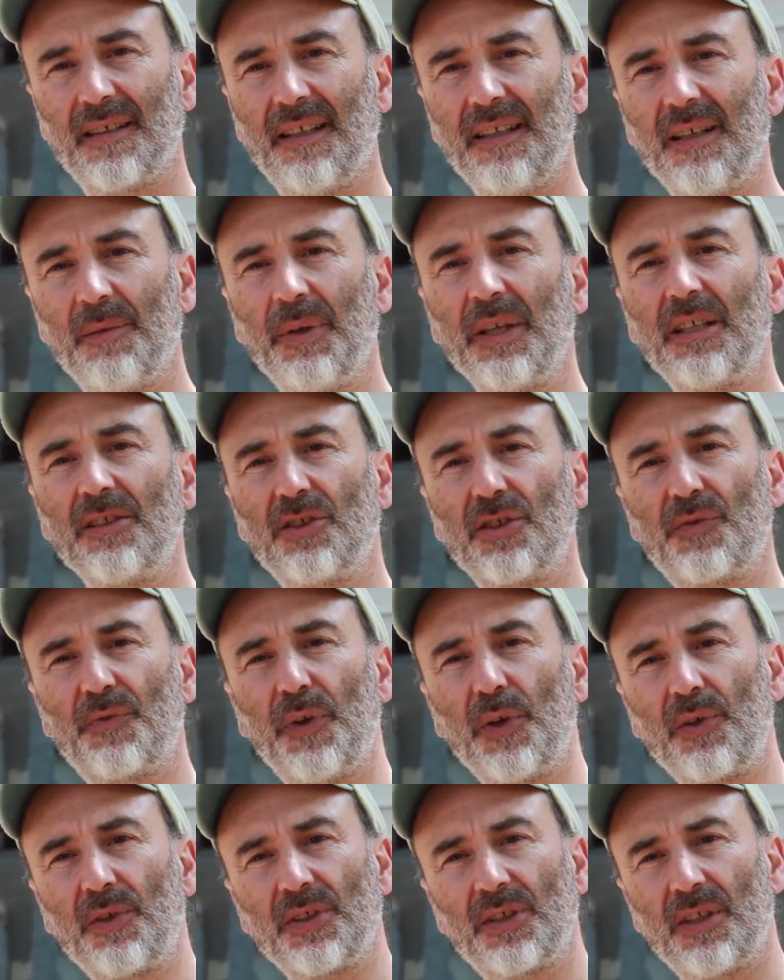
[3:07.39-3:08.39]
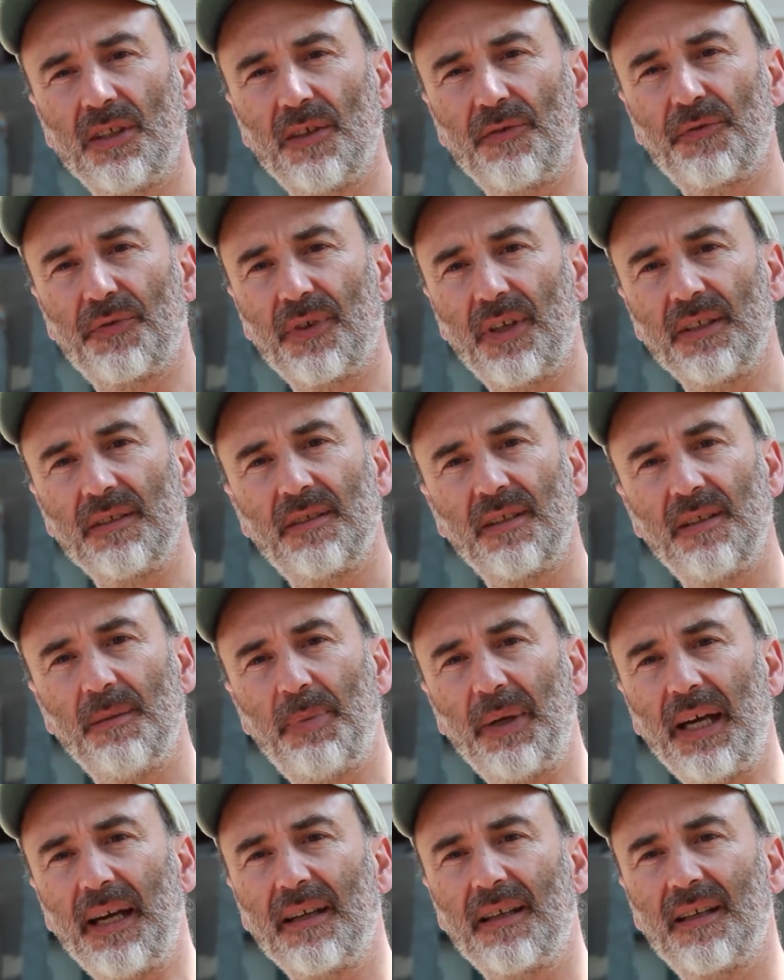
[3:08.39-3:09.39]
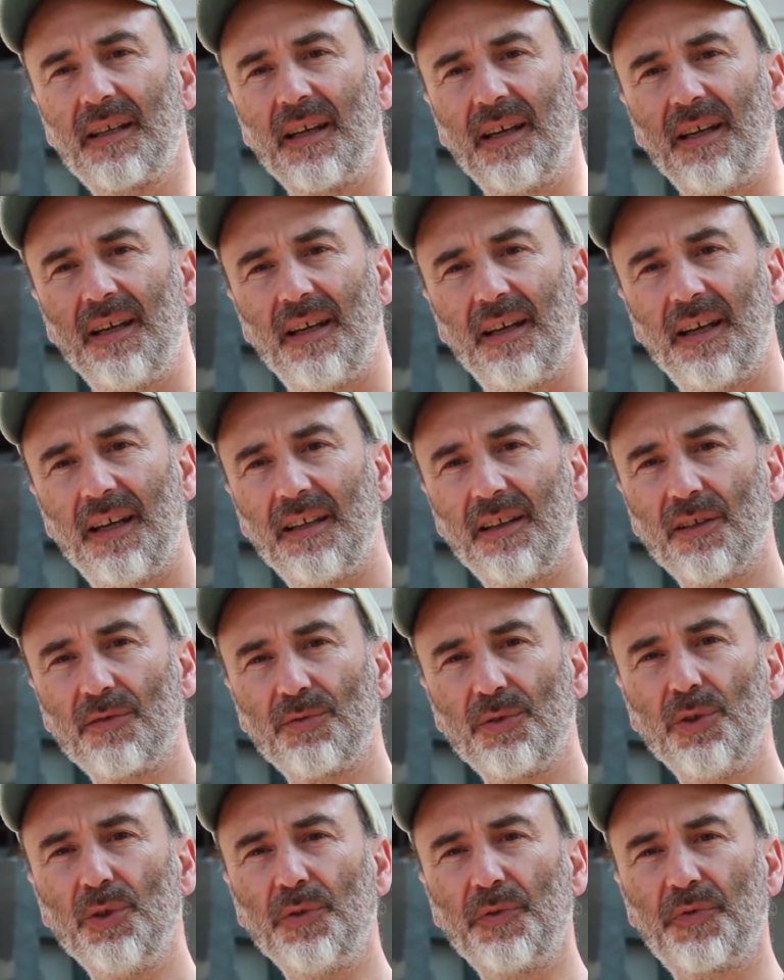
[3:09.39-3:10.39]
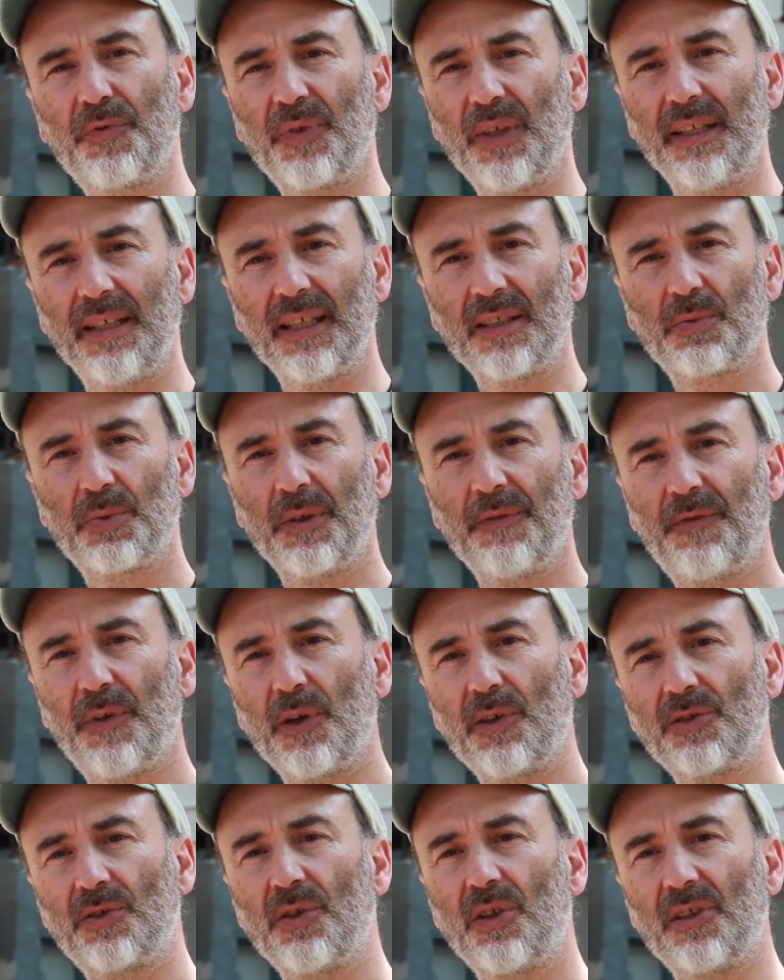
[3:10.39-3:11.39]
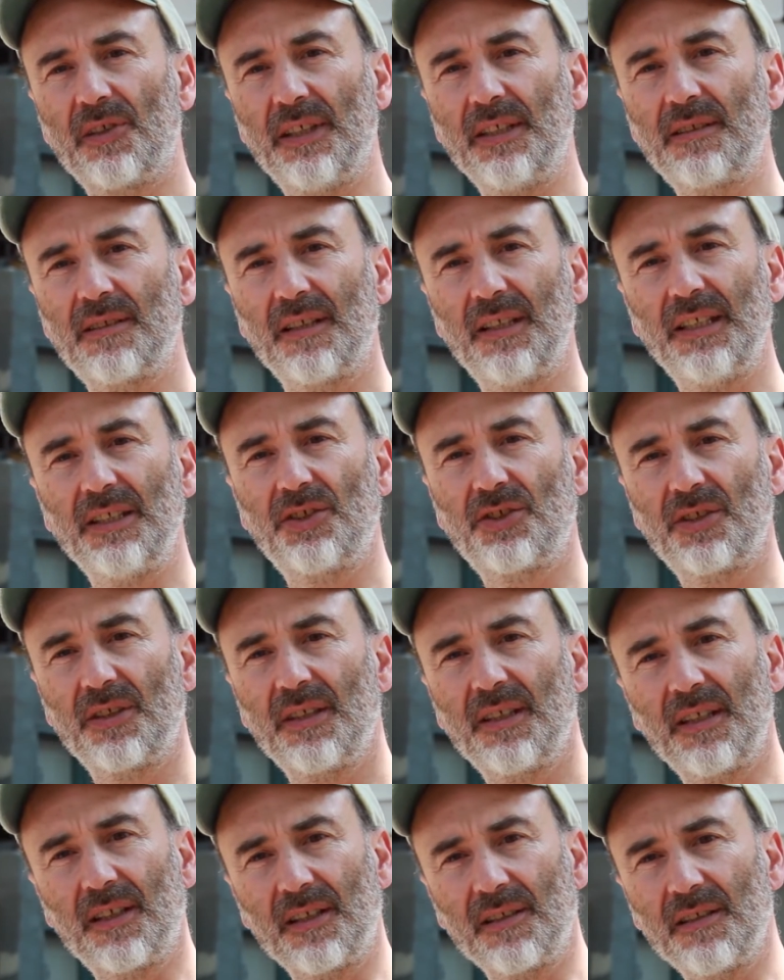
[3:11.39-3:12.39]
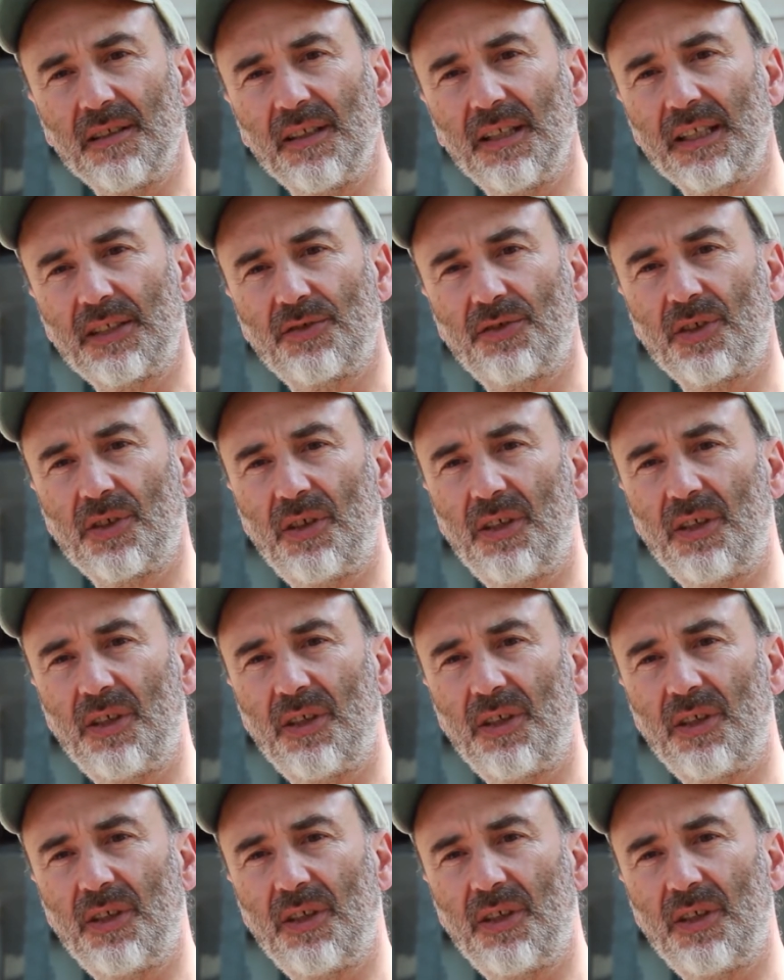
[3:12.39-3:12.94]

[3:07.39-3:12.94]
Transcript: And then we can just focus on the front and the back and the roof, and that's where we focus all our insulation and our little extra